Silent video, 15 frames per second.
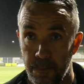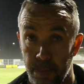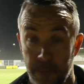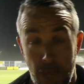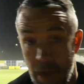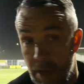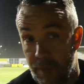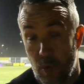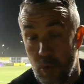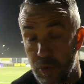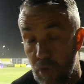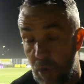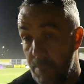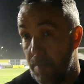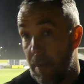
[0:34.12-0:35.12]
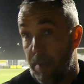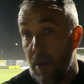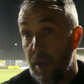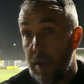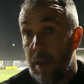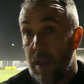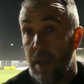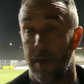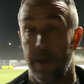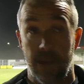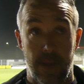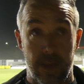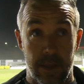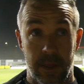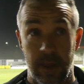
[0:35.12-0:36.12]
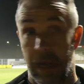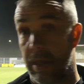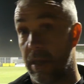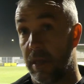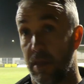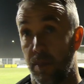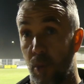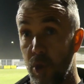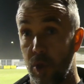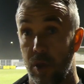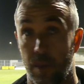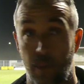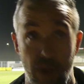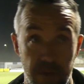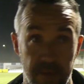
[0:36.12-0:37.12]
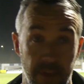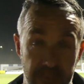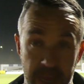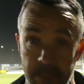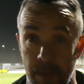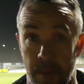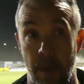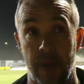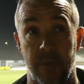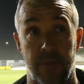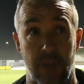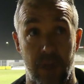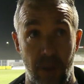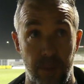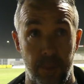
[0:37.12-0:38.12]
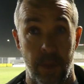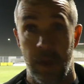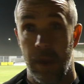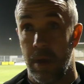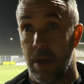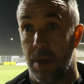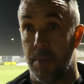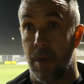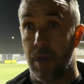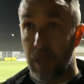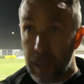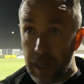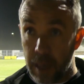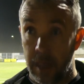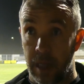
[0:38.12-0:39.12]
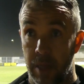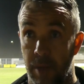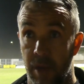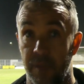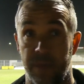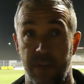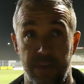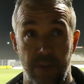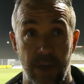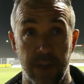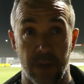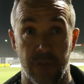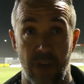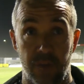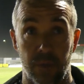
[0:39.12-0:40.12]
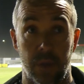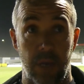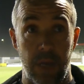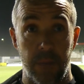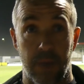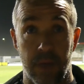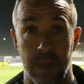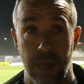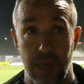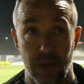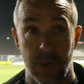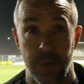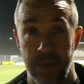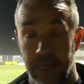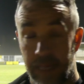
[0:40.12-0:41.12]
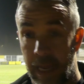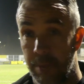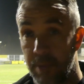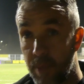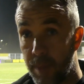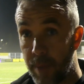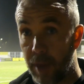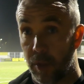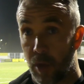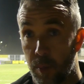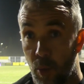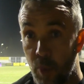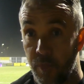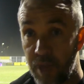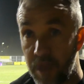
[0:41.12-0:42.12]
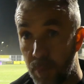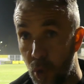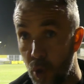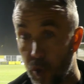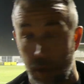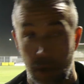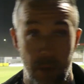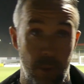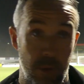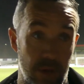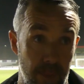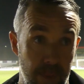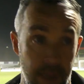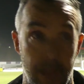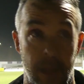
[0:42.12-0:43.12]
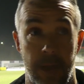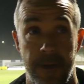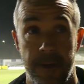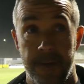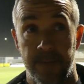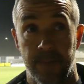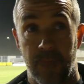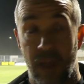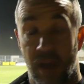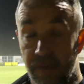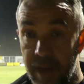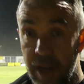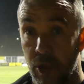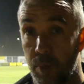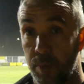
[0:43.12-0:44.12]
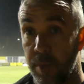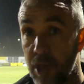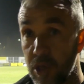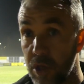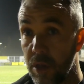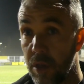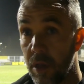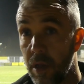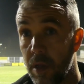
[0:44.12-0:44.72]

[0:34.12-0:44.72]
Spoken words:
Yeah, of course I'm hurting, as is the boys. I'm hurting for them, I'm hurting for the club, I'm hurting for the fans that travelled tonight, because that should have been a game that we picked up all 3 points and we'd have been in a very good position